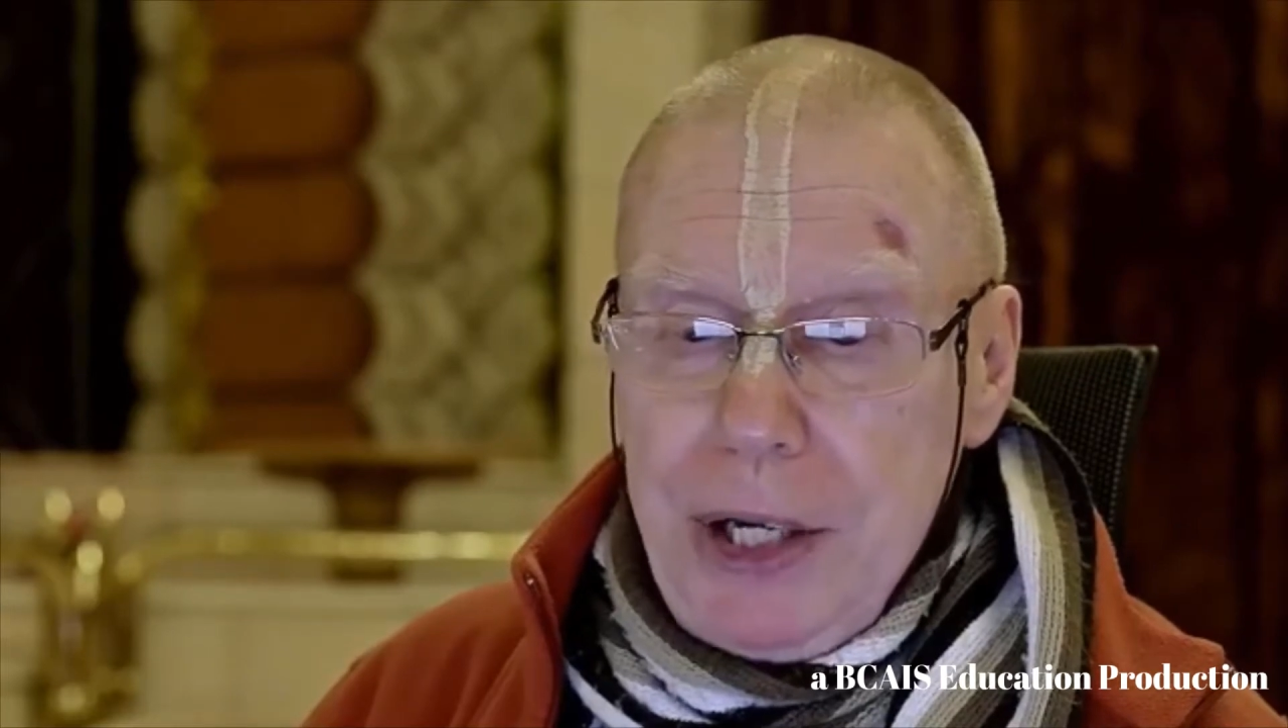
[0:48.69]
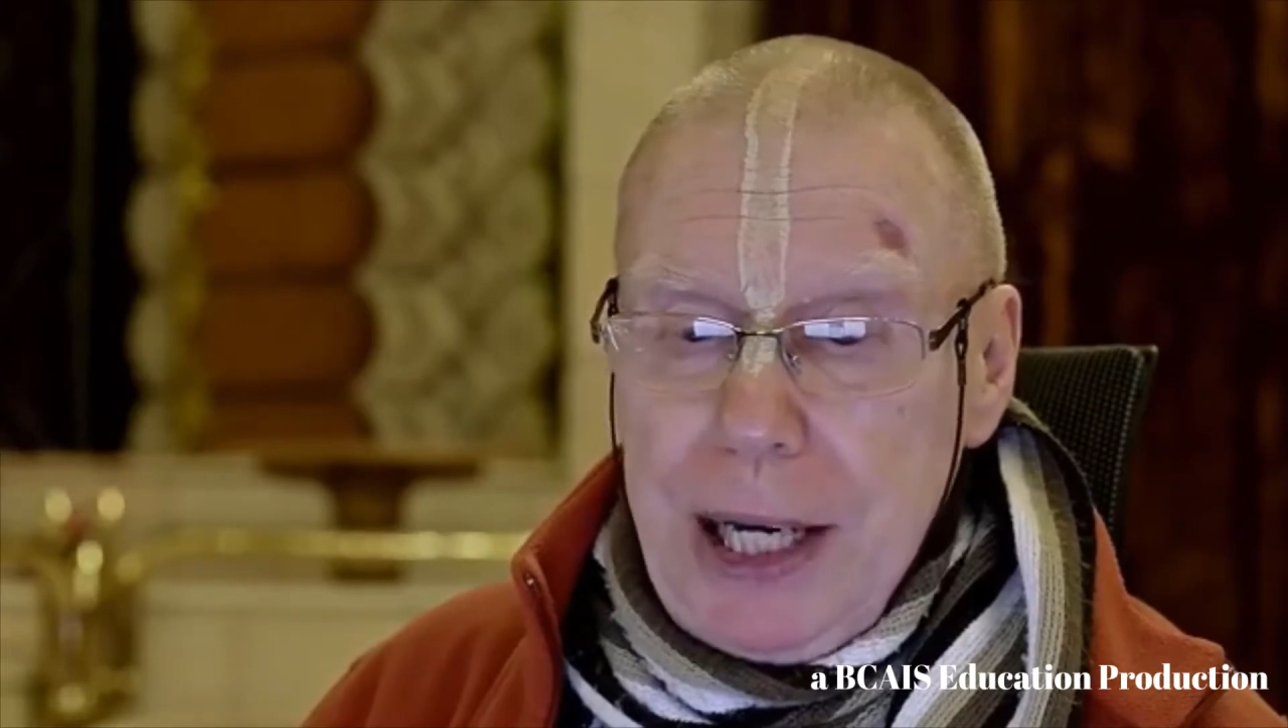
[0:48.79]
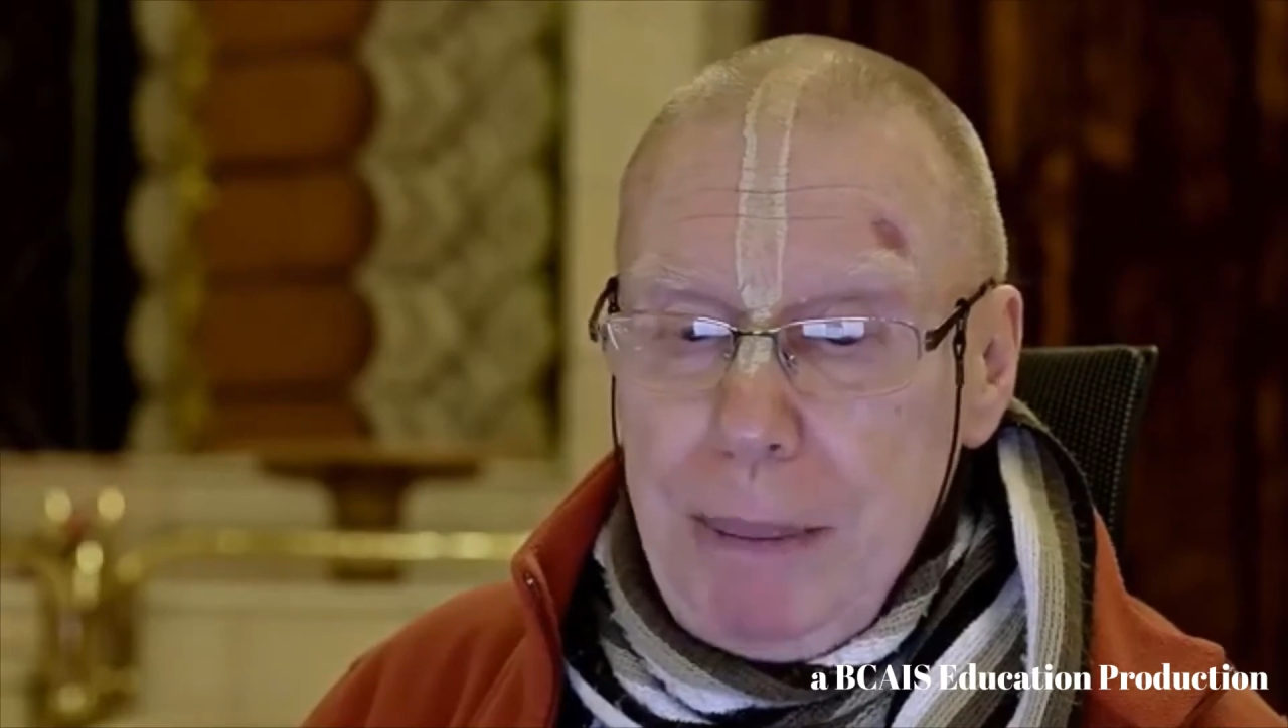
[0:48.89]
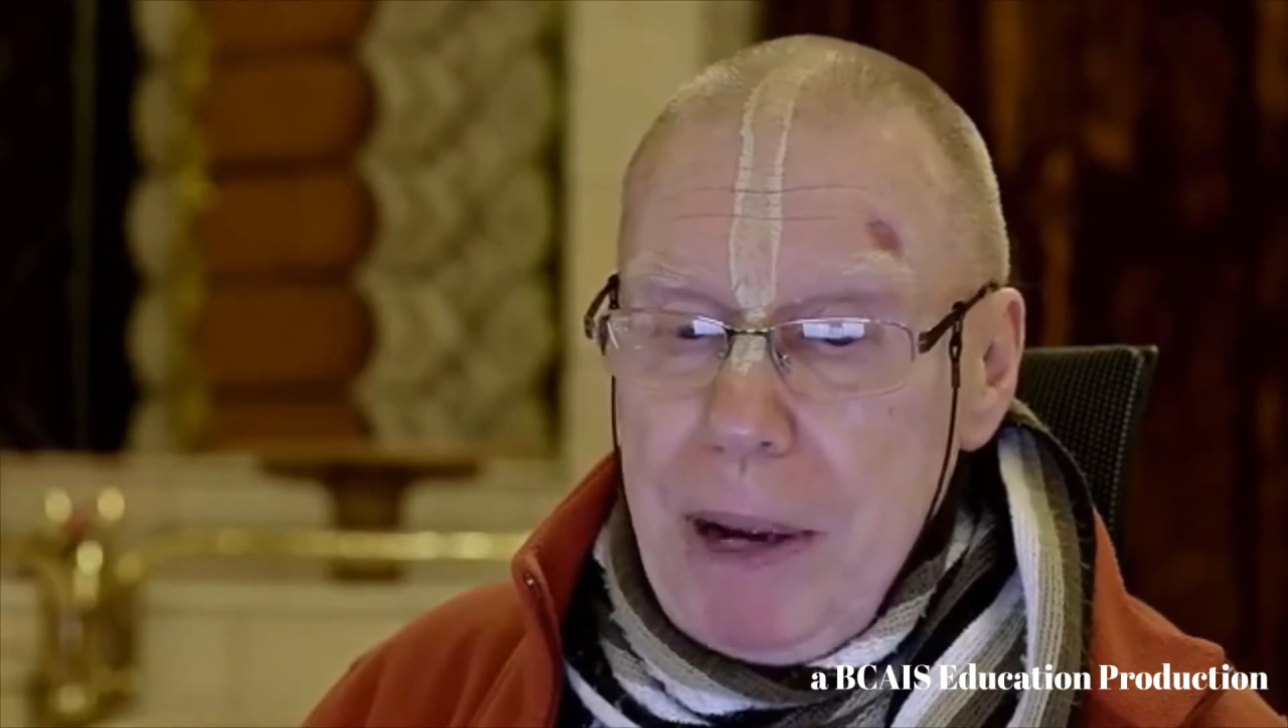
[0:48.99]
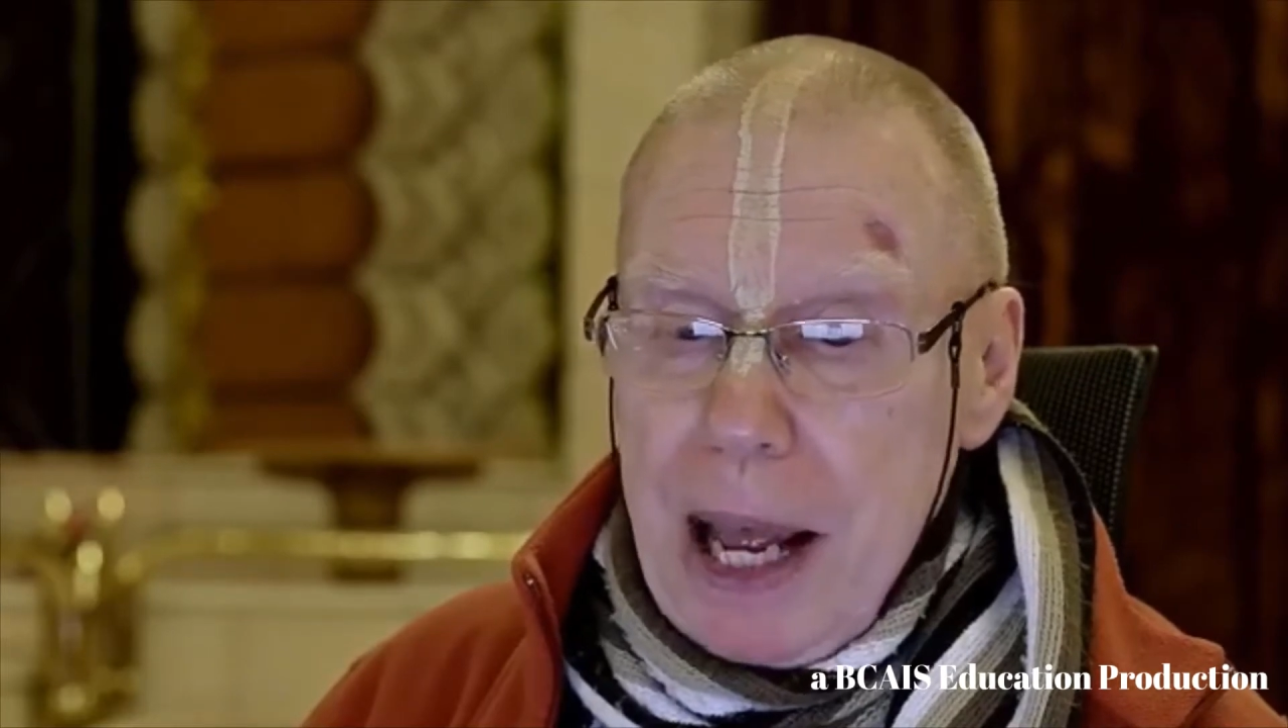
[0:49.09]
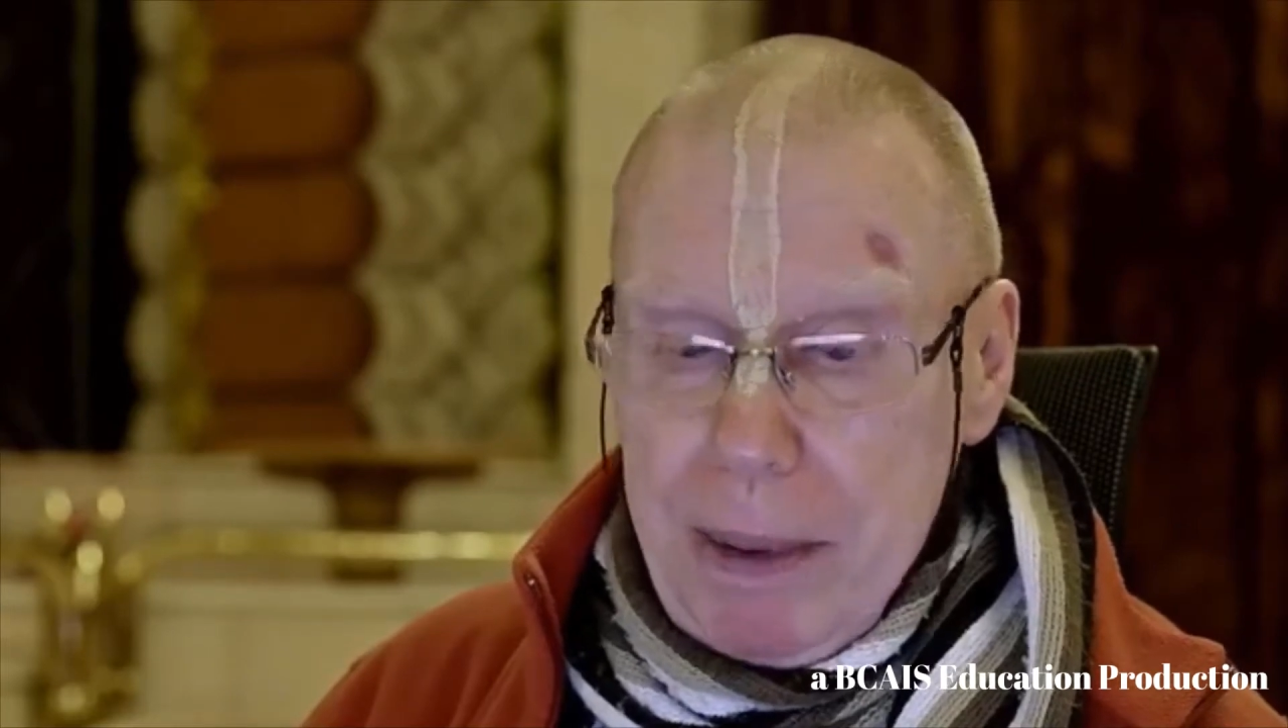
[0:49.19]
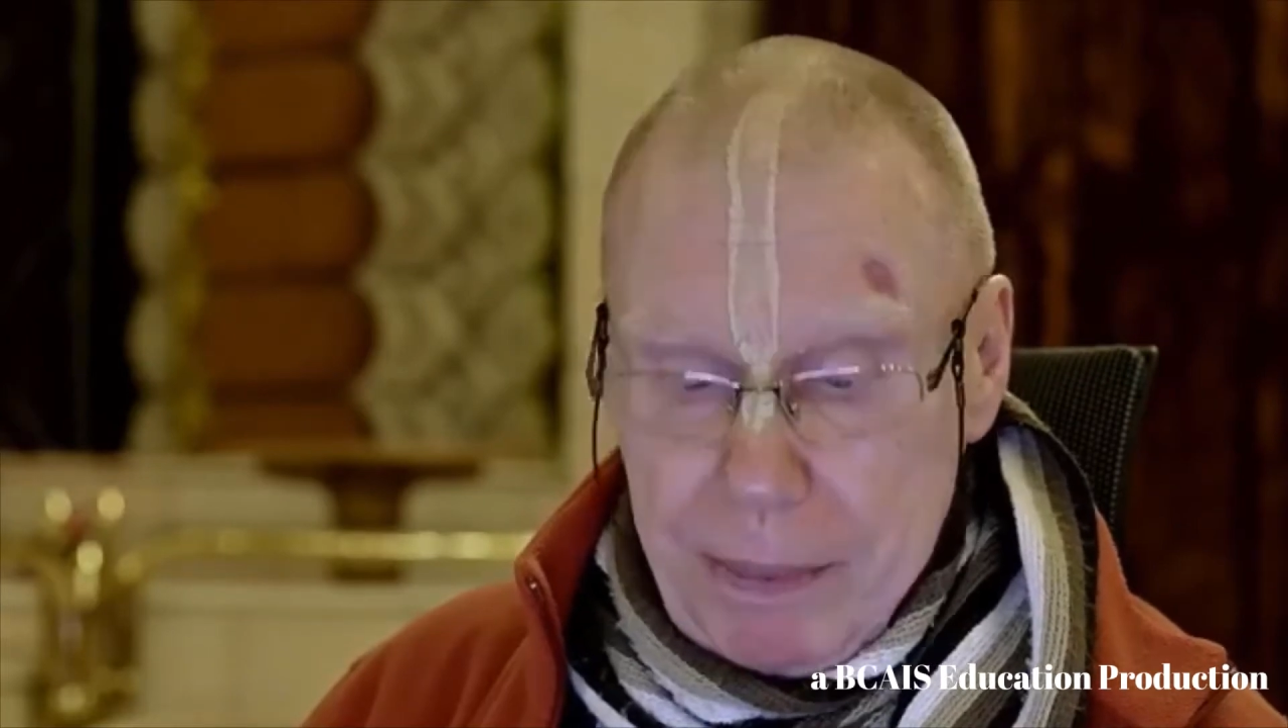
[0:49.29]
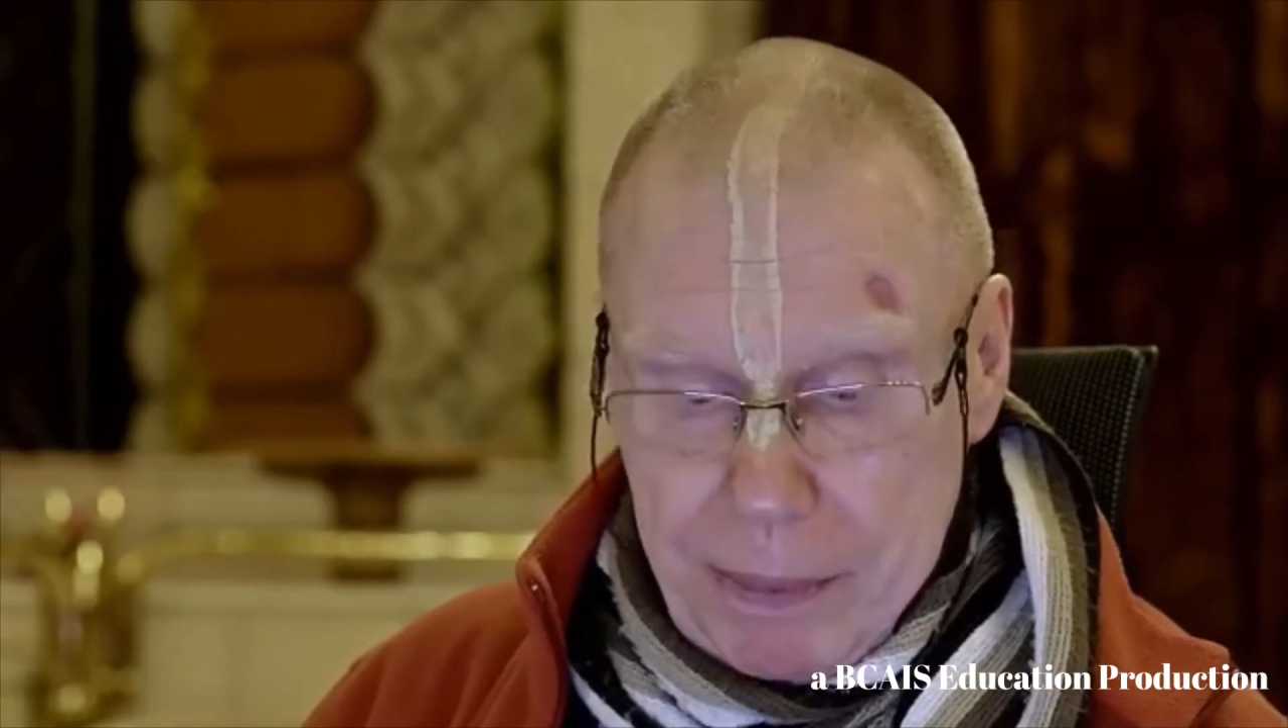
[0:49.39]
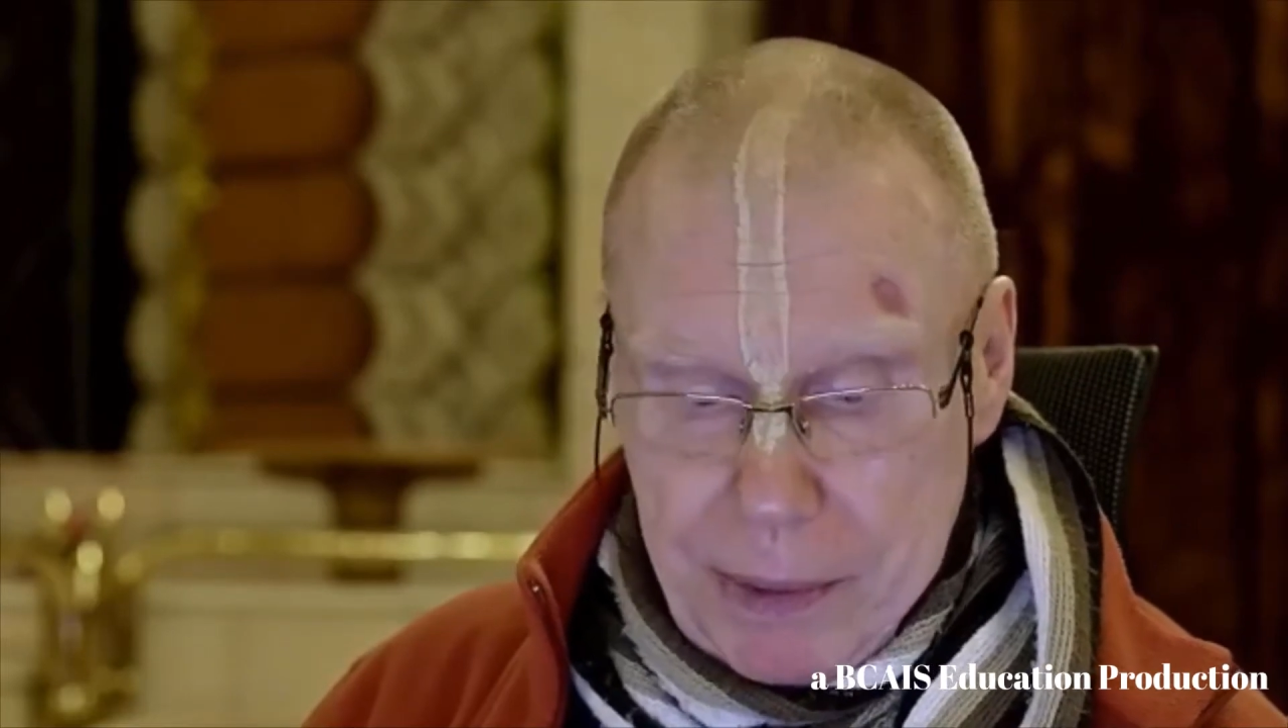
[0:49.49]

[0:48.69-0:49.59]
deeper